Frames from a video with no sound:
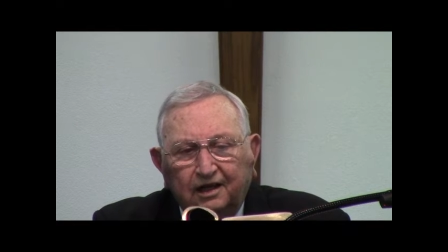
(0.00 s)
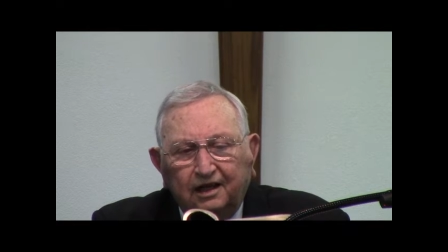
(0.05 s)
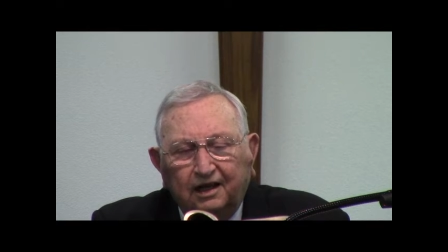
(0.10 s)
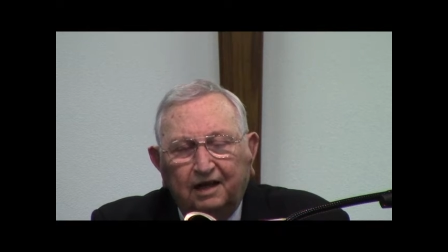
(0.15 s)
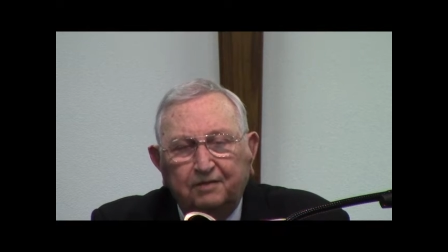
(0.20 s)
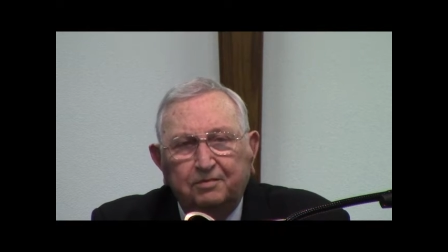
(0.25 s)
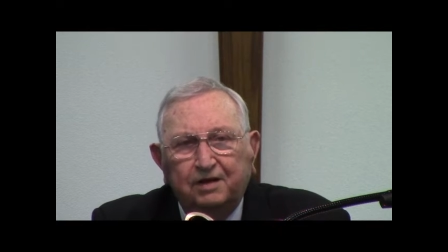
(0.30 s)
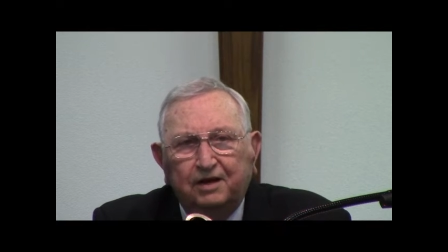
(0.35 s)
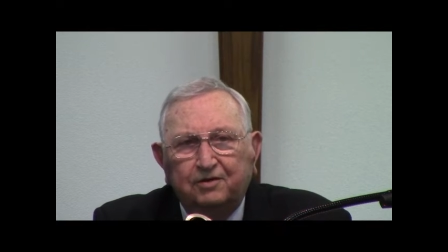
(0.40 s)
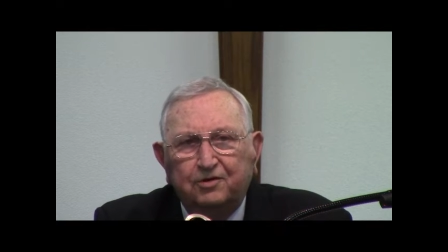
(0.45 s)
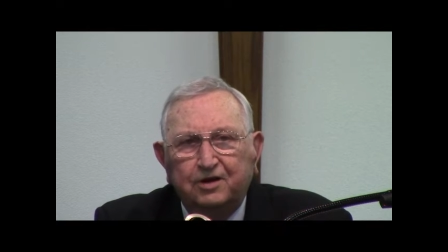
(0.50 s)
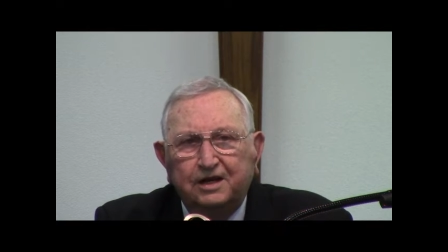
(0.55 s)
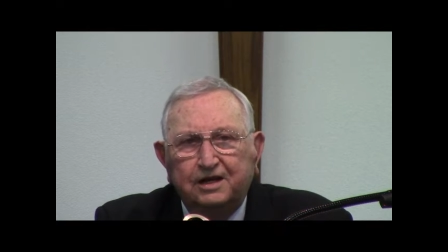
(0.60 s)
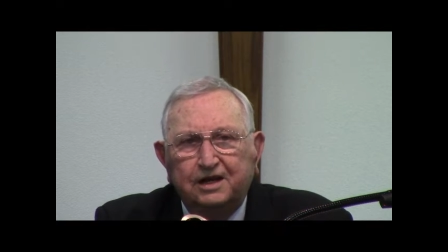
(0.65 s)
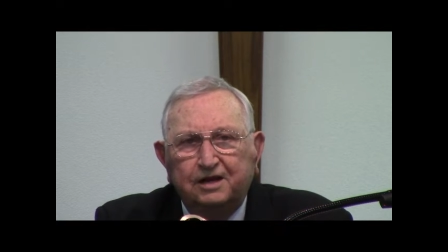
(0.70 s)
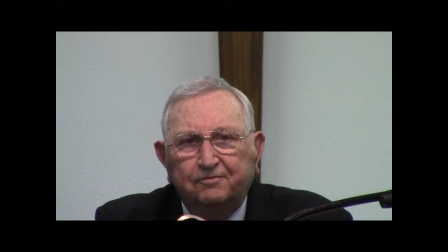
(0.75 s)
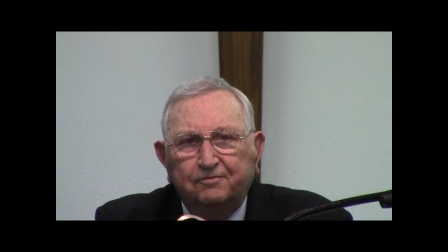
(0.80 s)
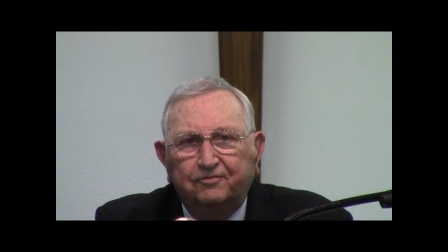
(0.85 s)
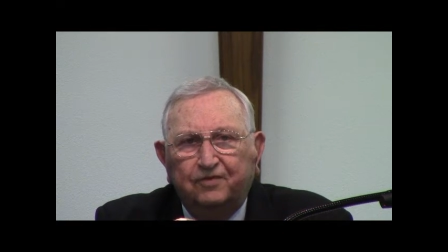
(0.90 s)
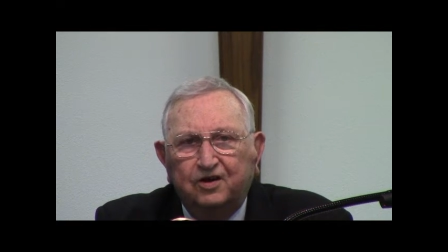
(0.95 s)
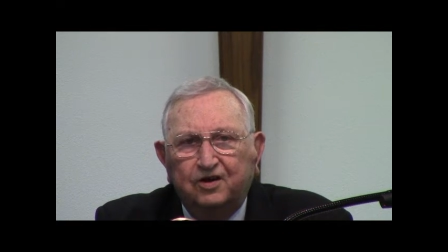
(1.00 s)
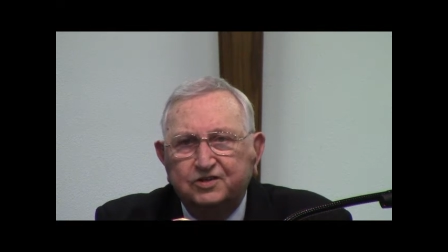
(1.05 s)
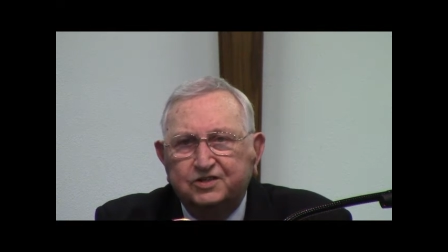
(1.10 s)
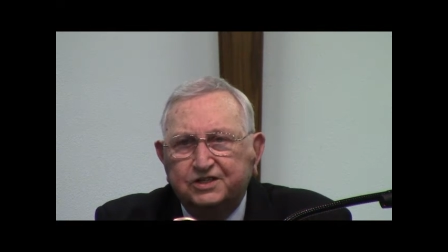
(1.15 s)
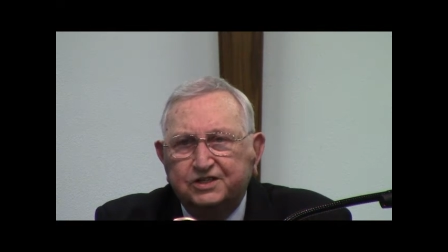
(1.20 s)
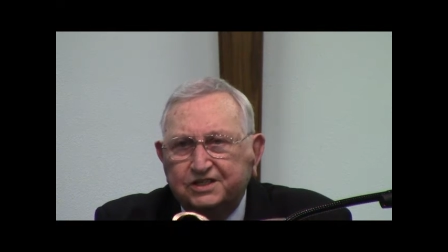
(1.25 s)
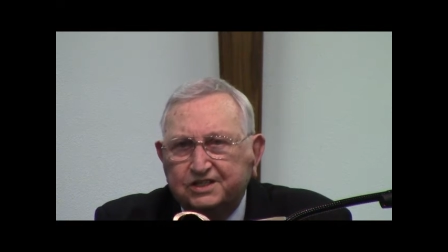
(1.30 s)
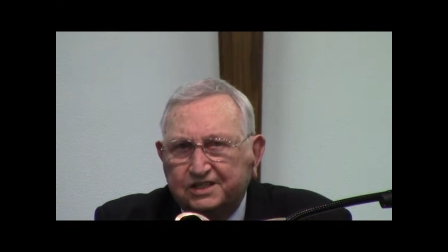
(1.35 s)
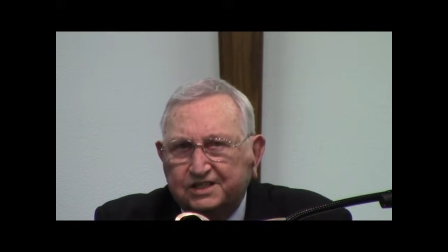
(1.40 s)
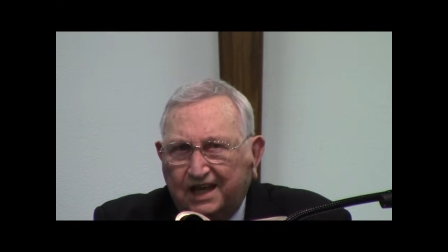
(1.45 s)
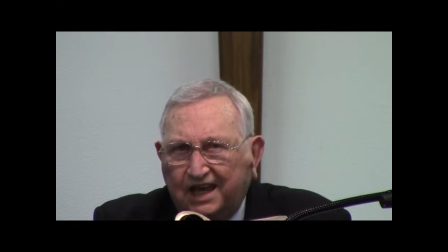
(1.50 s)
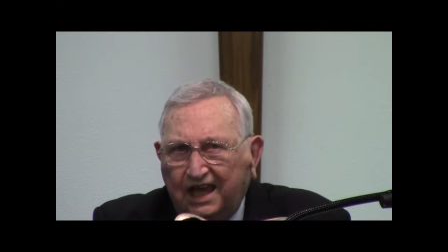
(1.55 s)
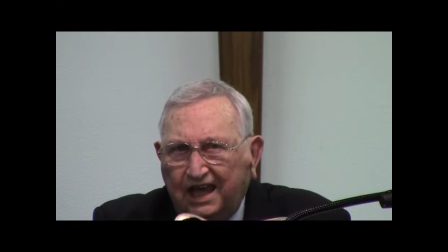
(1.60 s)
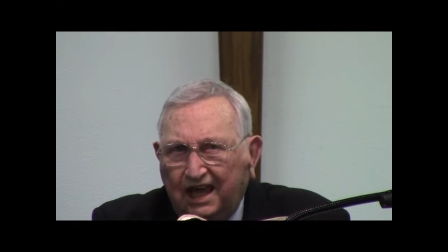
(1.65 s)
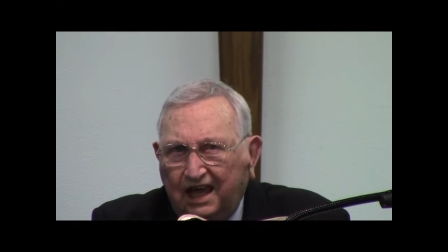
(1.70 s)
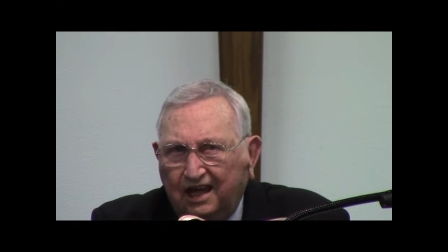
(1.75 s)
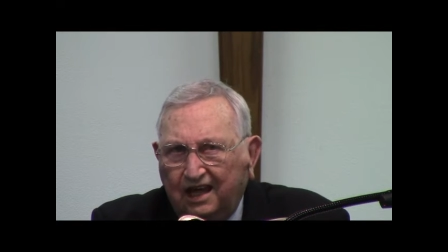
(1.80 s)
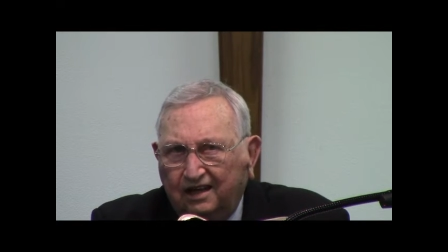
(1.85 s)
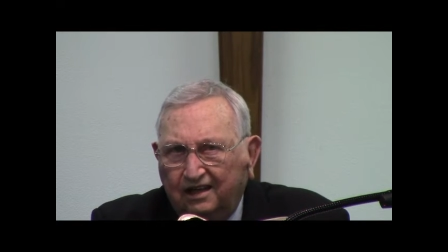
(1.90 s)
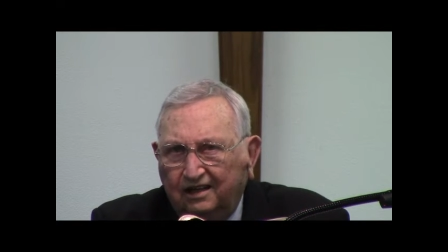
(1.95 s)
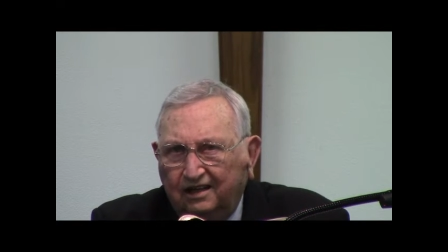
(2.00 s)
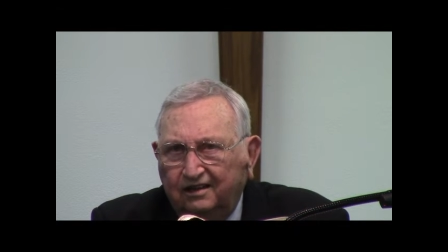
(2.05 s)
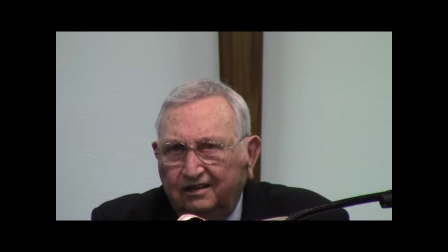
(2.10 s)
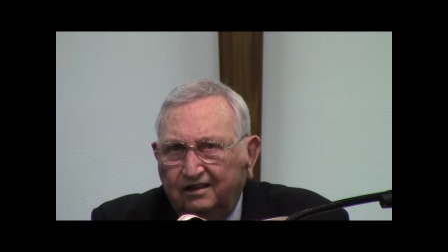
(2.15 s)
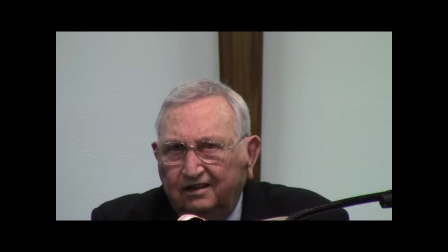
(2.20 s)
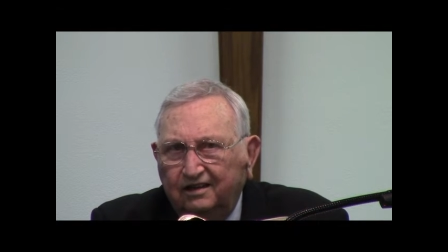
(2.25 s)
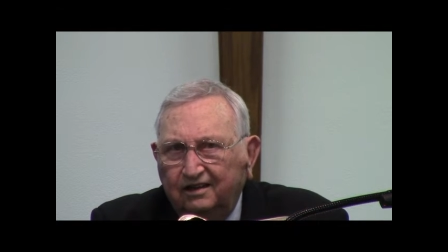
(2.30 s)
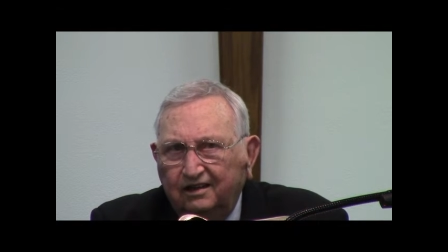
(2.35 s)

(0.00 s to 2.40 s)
Let me read them verses again.